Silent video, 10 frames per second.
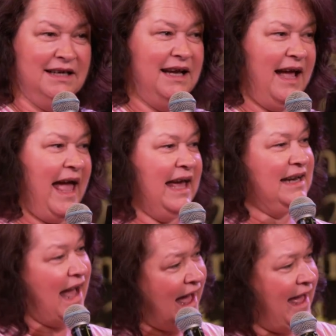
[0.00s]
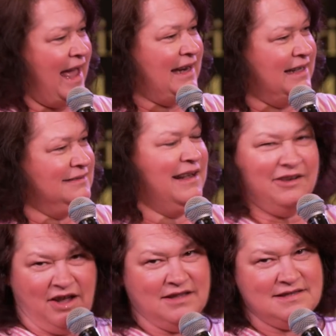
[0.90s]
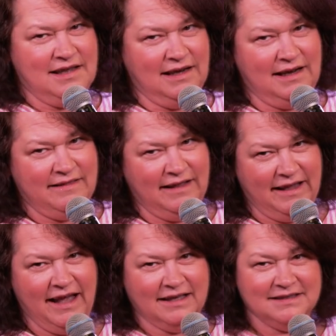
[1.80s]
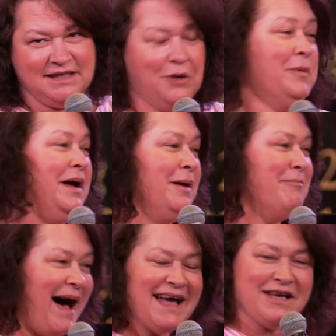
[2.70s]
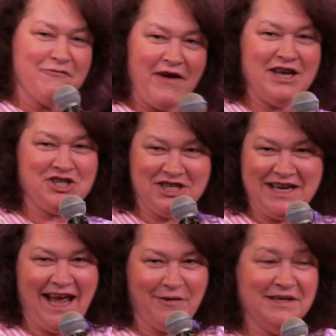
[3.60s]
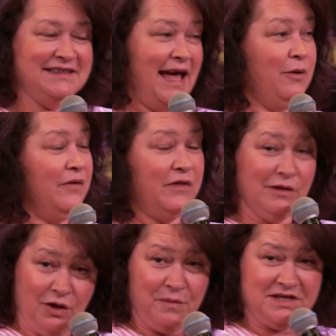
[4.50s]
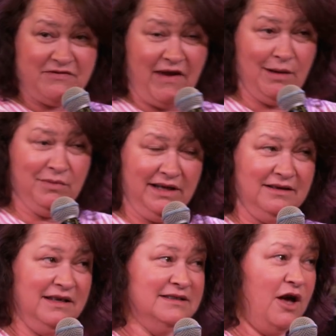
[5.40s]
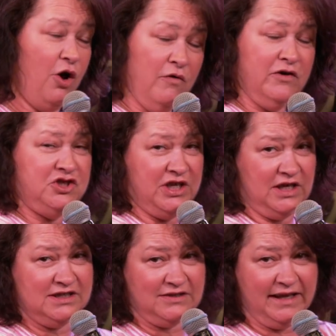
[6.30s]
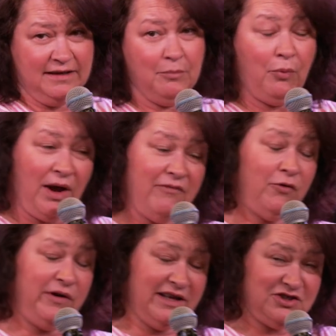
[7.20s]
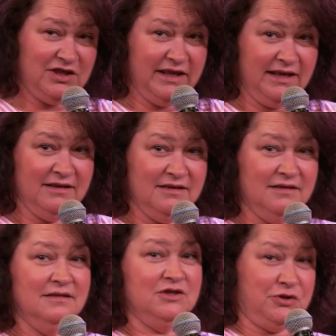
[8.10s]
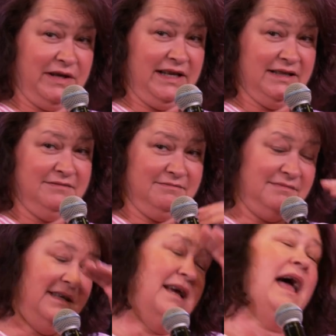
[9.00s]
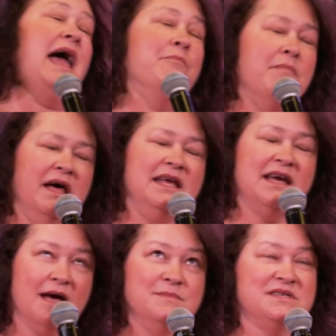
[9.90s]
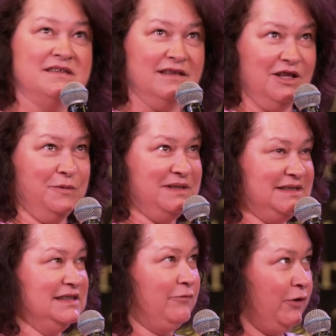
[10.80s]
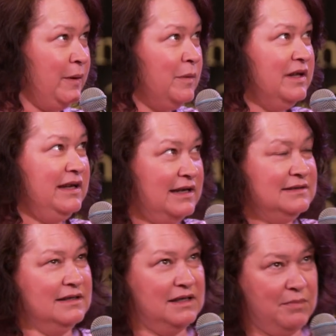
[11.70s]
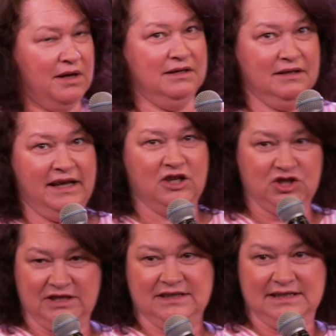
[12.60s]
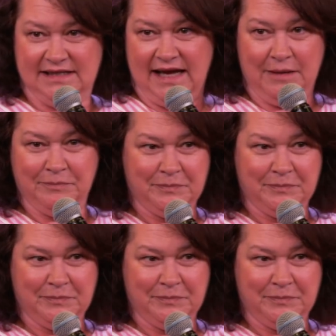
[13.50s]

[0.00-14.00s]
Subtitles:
And I added, and you hadn't seen anything yet. So my confession now is that the Lewis family is over-generously, preferentially treated, and money comes to the Lewises frequently, easily, and abundantly in Jesus' name.